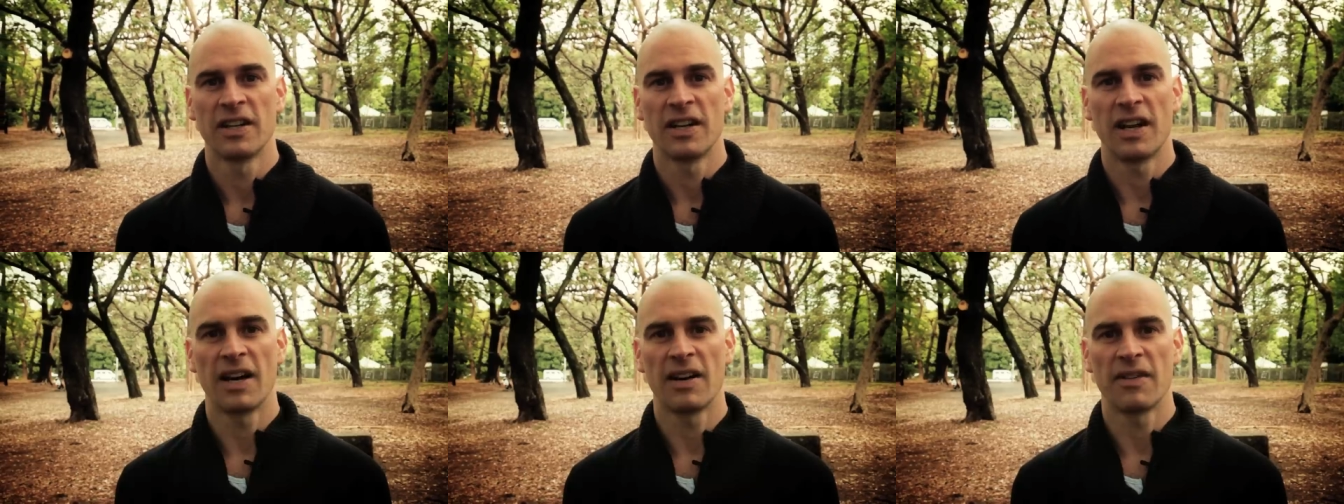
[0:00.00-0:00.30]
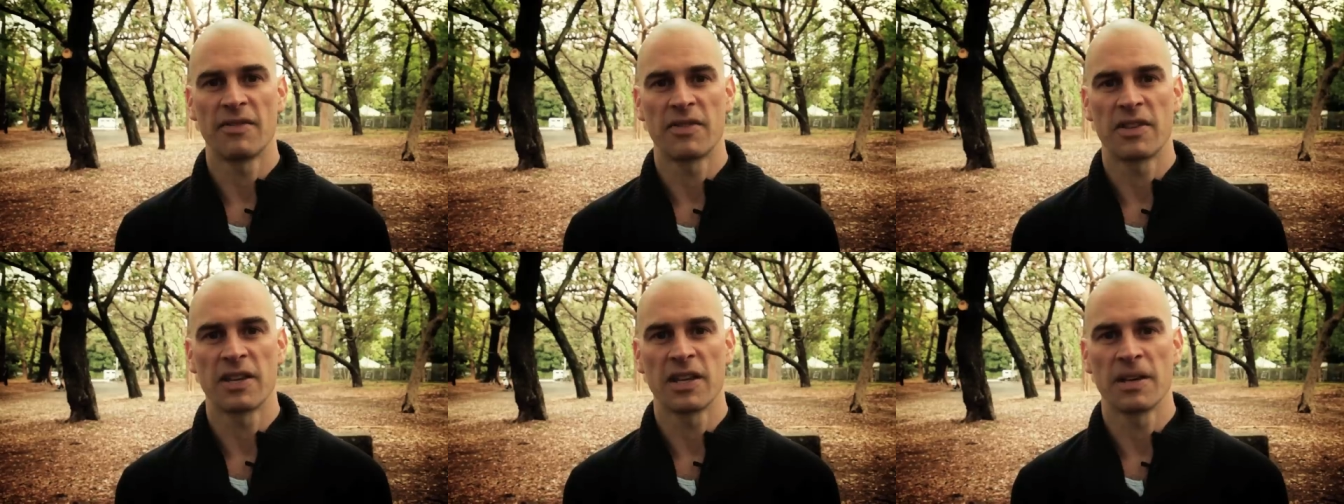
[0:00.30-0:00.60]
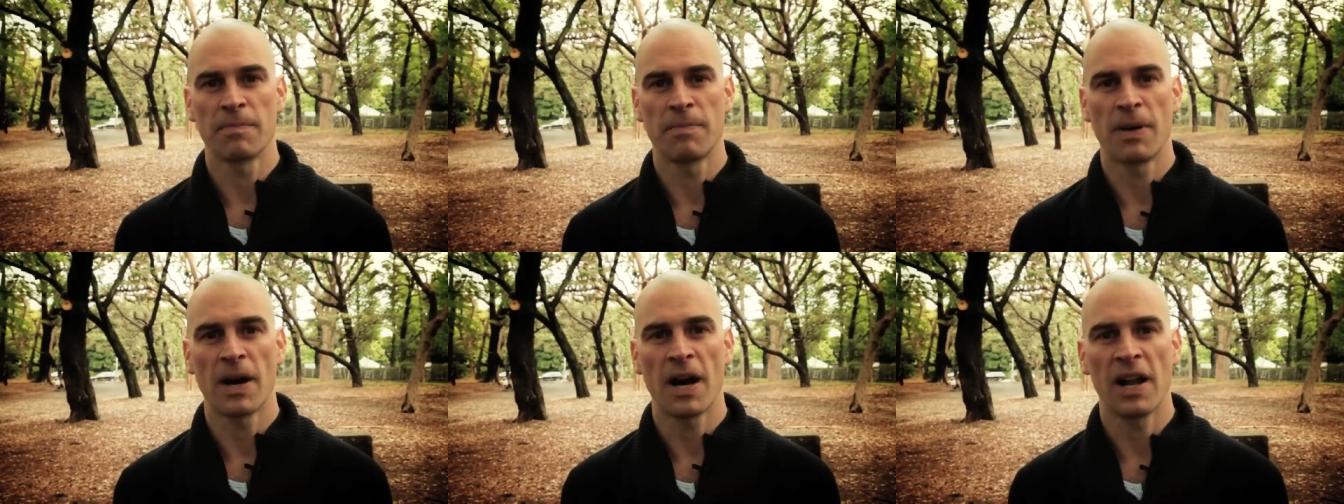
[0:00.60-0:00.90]
of
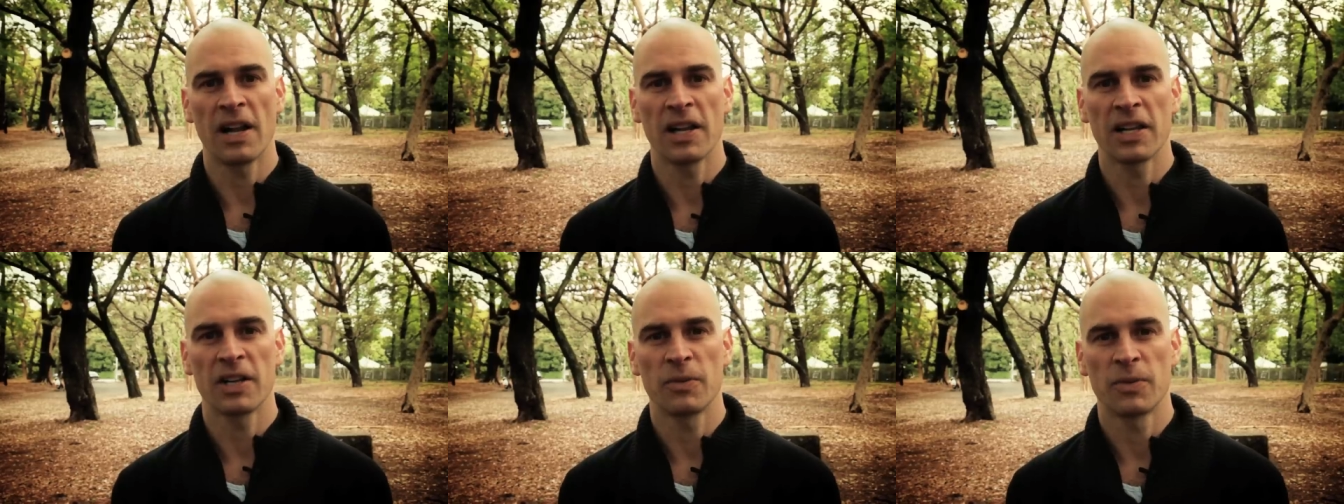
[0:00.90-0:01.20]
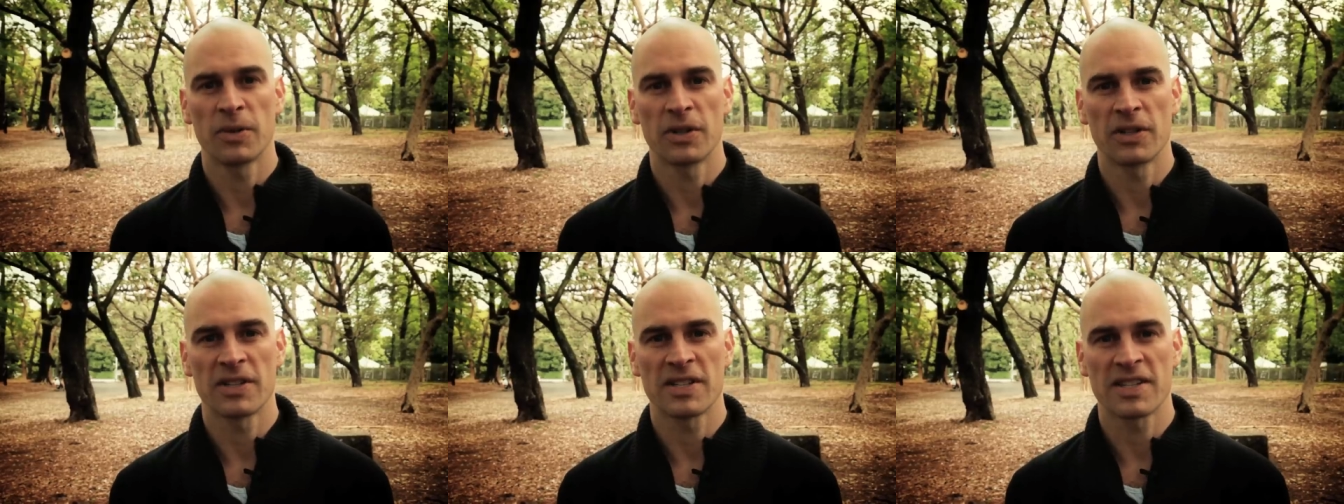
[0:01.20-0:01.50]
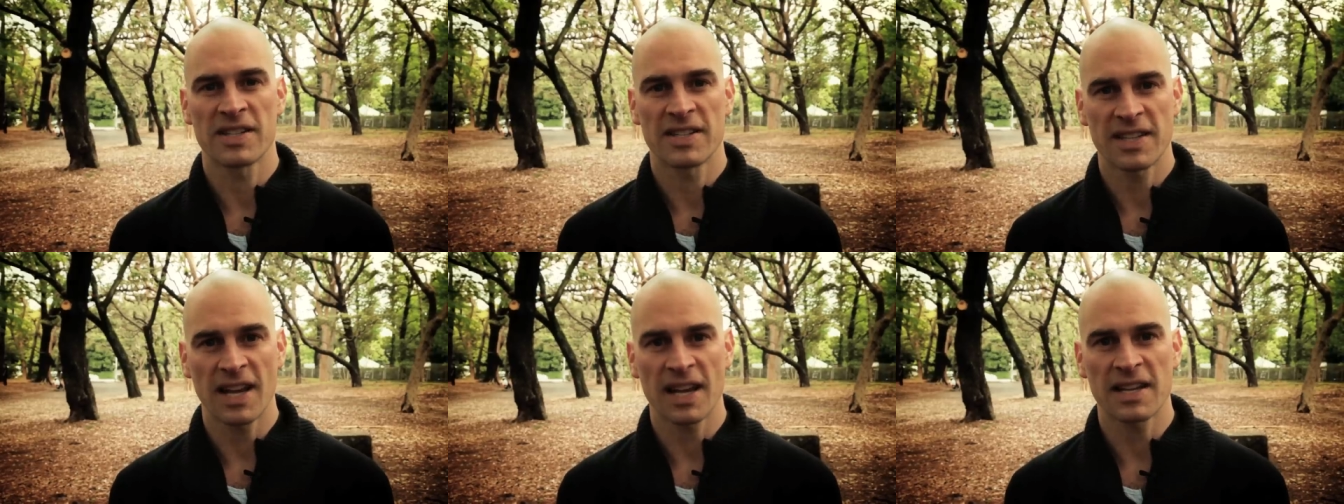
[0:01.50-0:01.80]
the Pali word
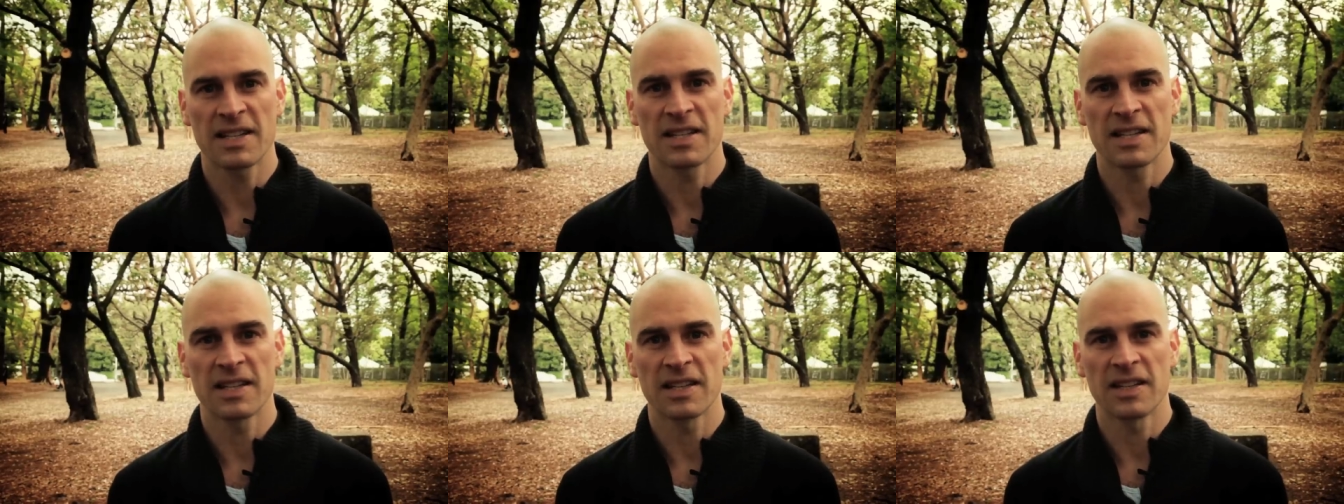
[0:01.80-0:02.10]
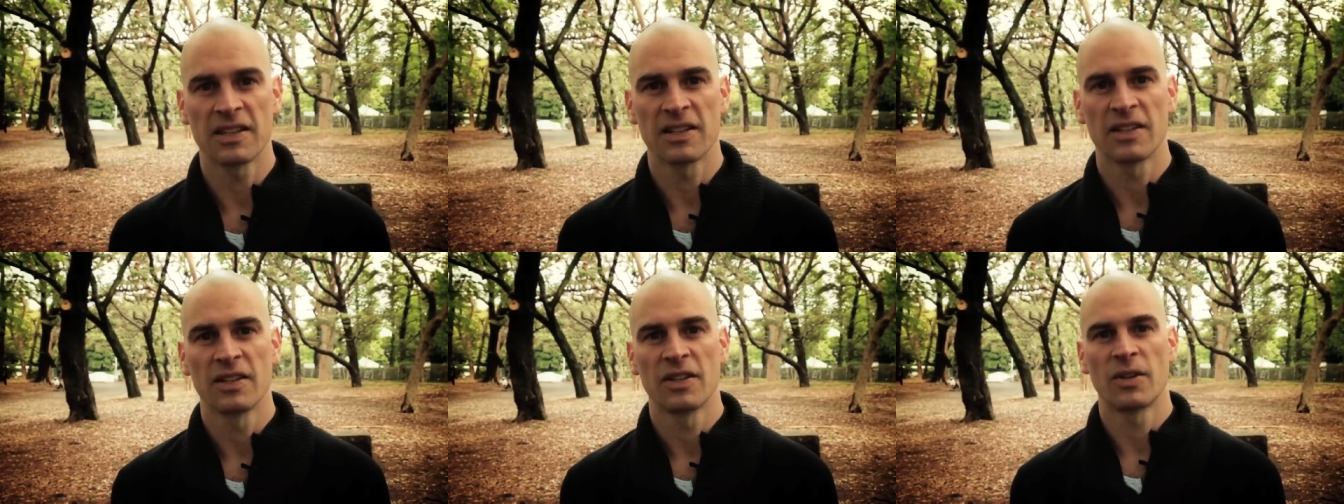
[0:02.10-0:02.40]
sati,